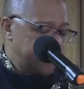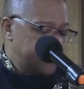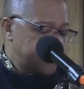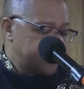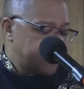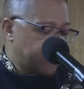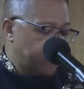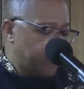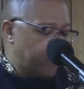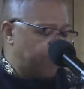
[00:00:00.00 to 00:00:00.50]
He
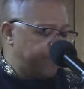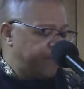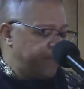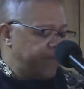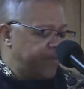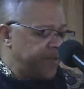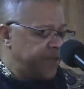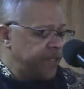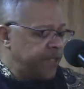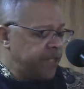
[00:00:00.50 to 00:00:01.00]
saw
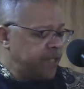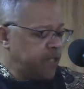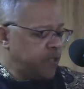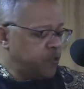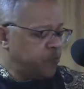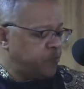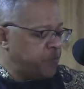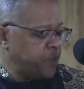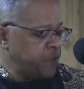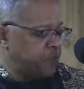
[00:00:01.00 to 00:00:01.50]
him
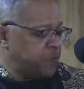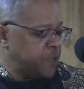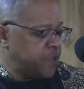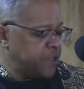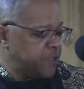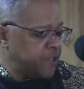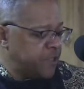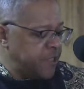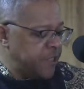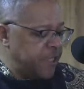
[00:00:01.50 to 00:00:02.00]
heal people
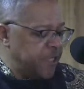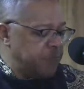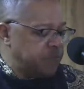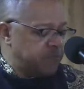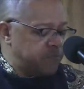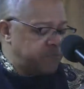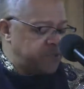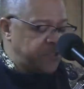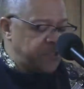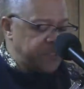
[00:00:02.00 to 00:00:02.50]
in the name
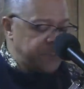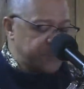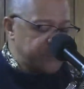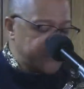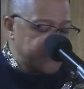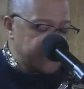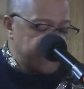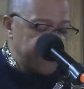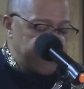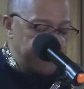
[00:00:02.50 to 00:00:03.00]
of
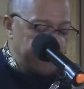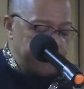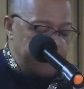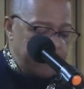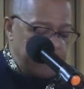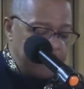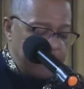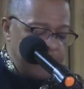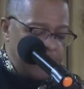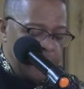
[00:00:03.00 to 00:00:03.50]
Jesus and
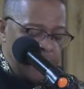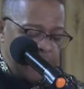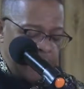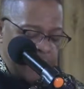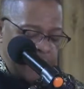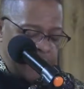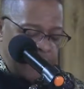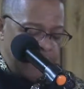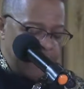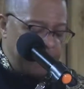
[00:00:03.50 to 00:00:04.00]

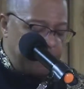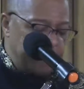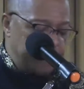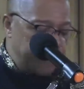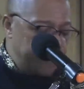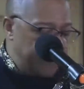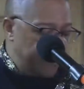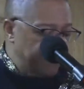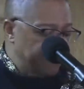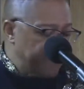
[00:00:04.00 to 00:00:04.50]
came
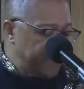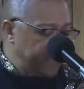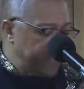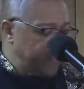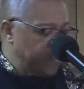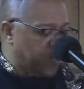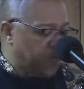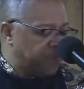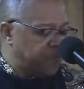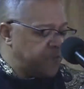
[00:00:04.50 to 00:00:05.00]
to them and
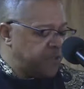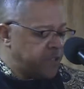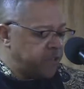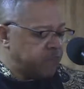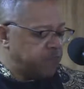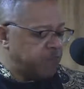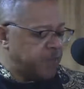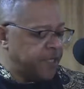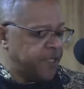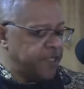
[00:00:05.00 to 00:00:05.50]
he offered
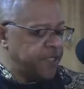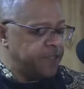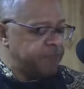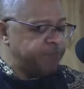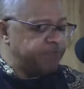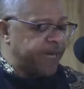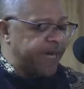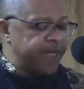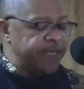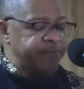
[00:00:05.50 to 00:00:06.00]
them money to
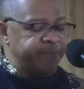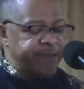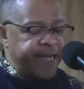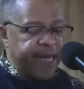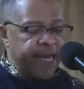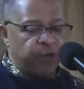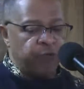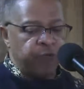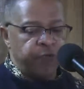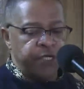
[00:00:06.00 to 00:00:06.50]
buy the
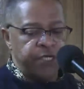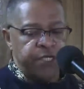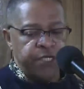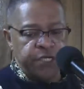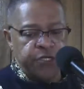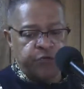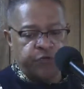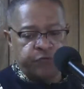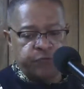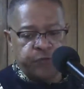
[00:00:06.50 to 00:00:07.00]
power to
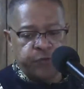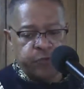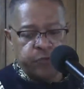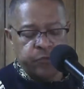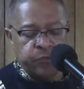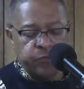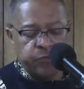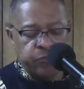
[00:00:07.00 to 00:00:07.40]
heal for.